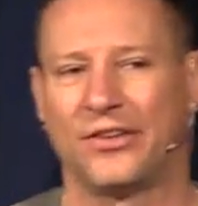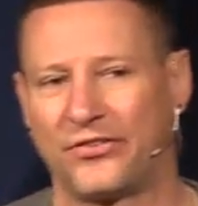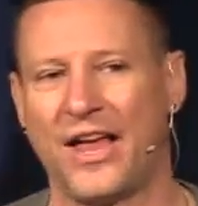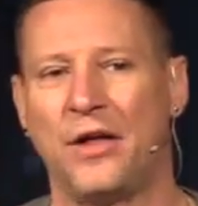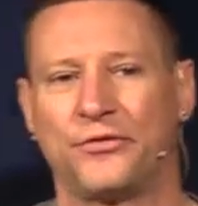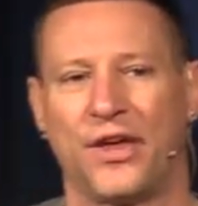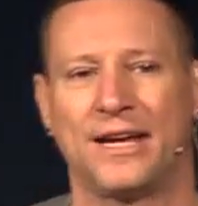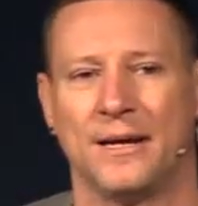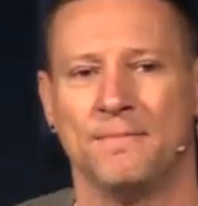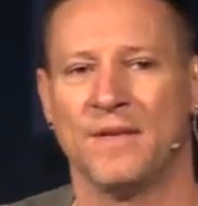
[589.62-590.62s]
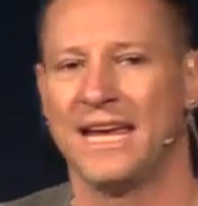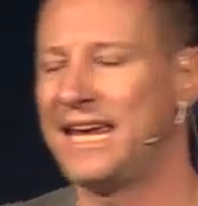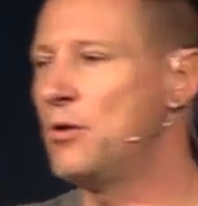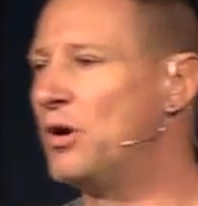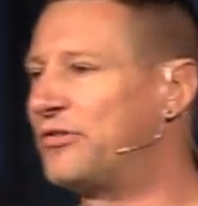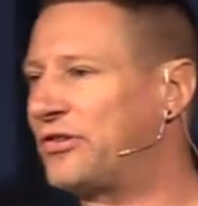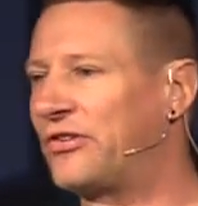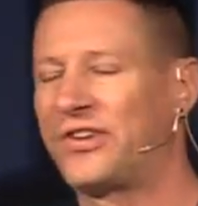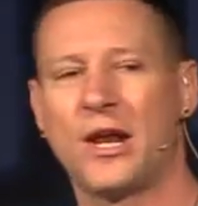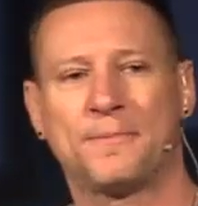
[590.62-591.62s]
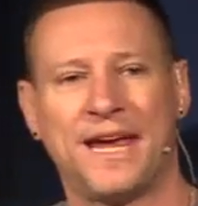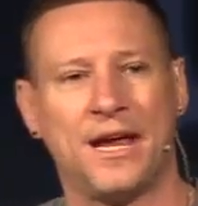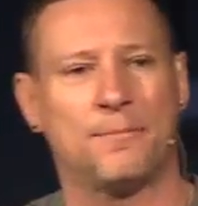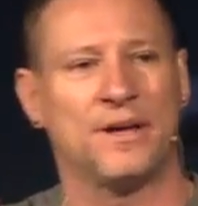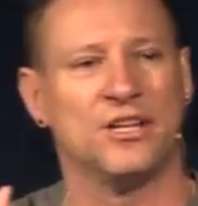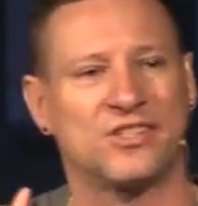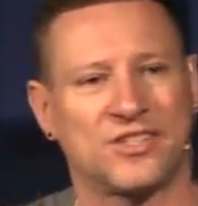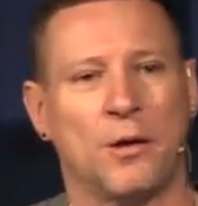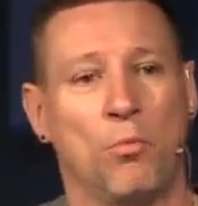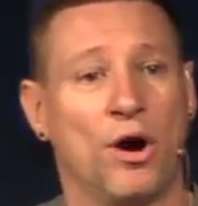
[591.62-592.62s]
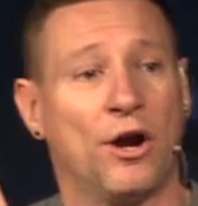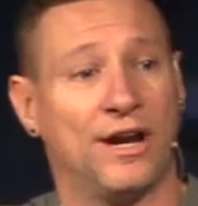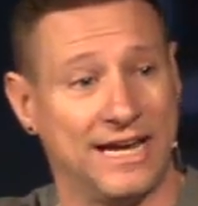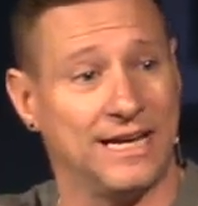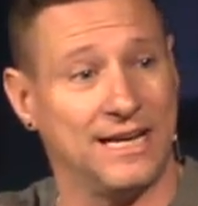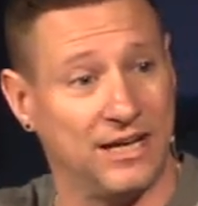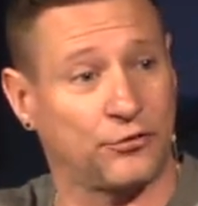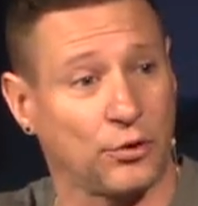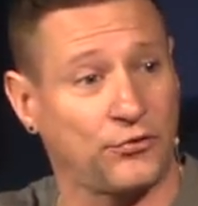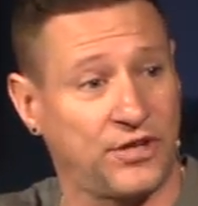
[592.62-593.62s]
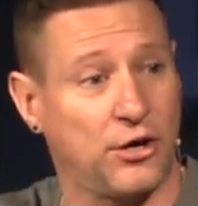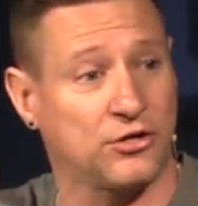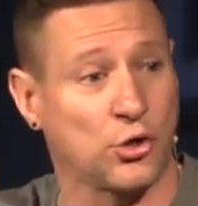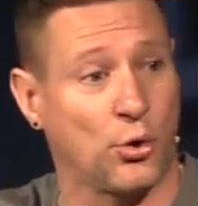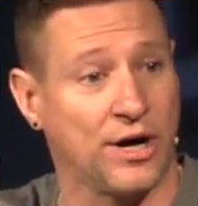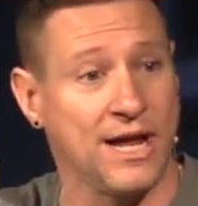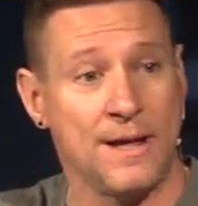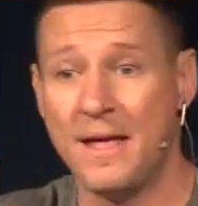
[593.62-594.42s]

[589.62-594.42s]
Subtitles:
it sounds like he wants to set up camp somewhere in Israel's territory